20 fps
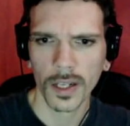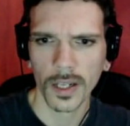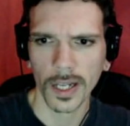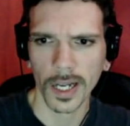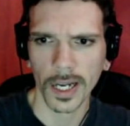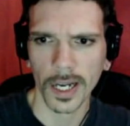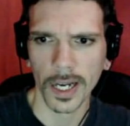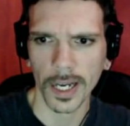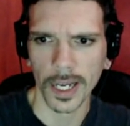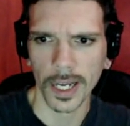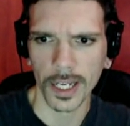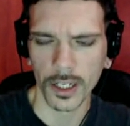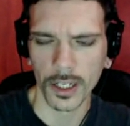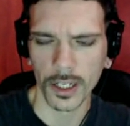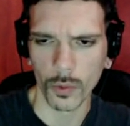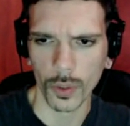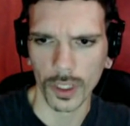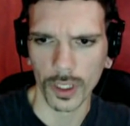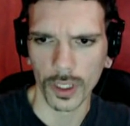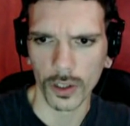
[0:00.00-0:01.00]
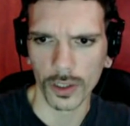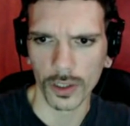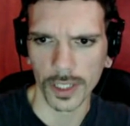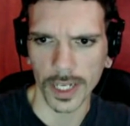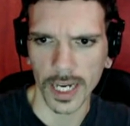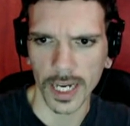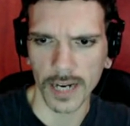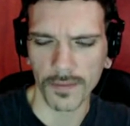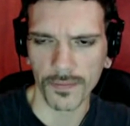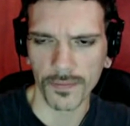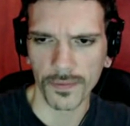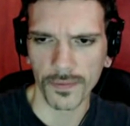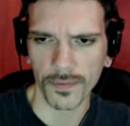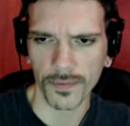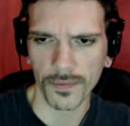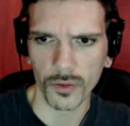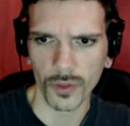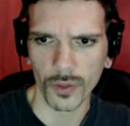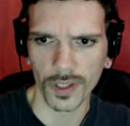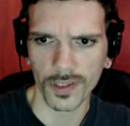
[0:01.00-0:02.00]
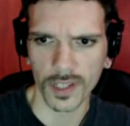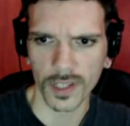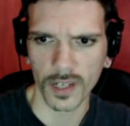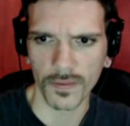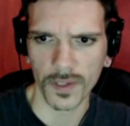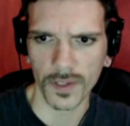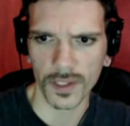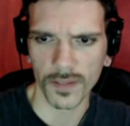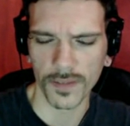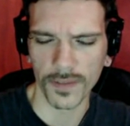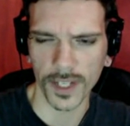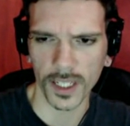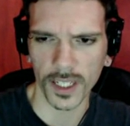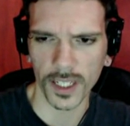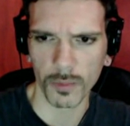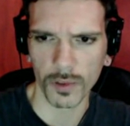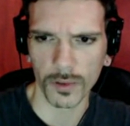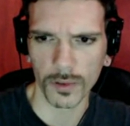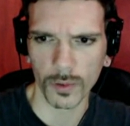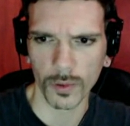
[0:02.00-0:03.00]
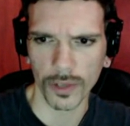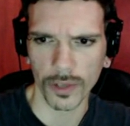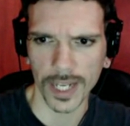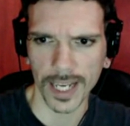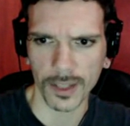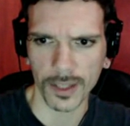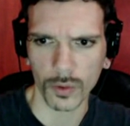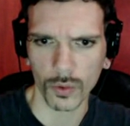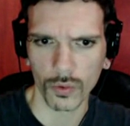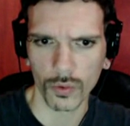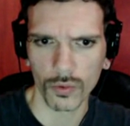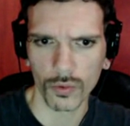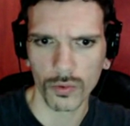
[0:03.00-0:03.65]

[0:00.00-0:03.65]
and you will only have 3 servers available to connect to